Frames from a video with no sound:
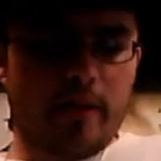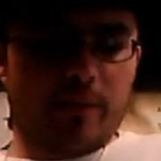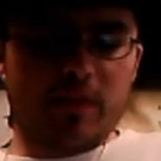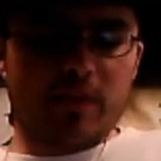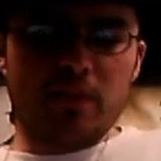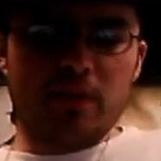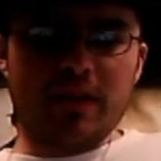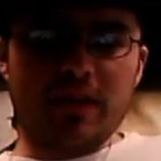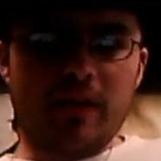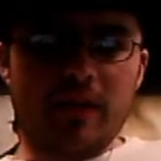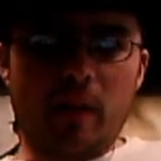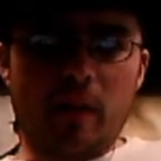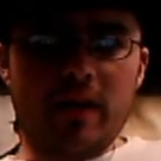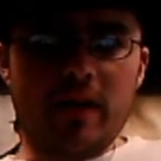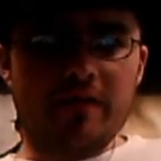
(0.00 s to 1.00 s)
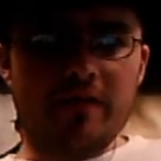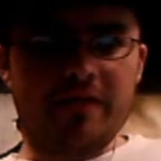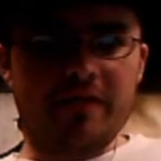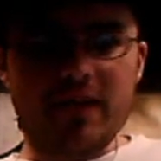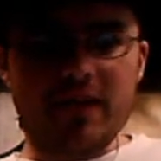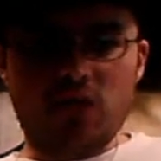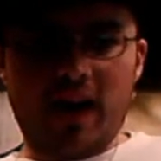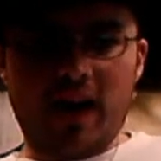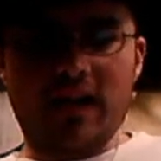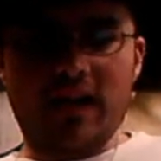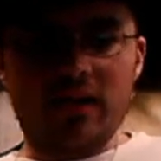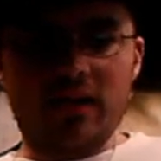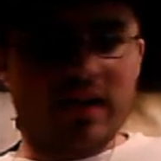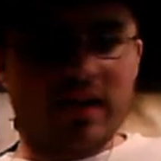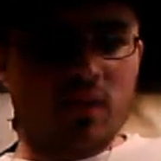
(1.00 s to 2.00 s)
but I mean, it fit
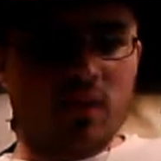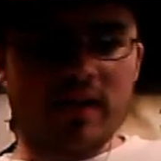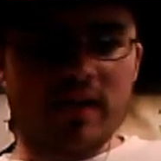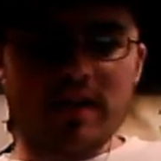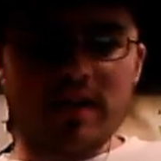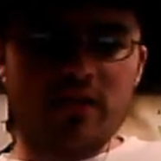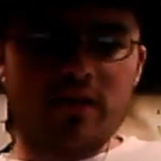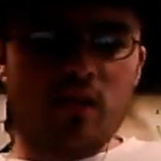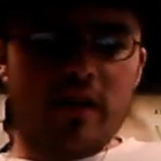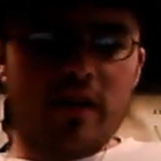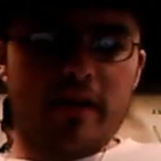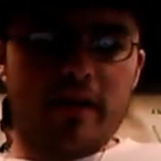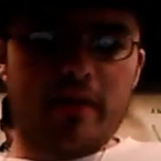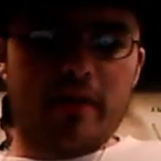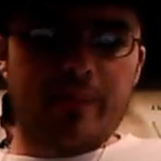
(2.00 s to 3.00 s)
Dracula. It wasn't annoying.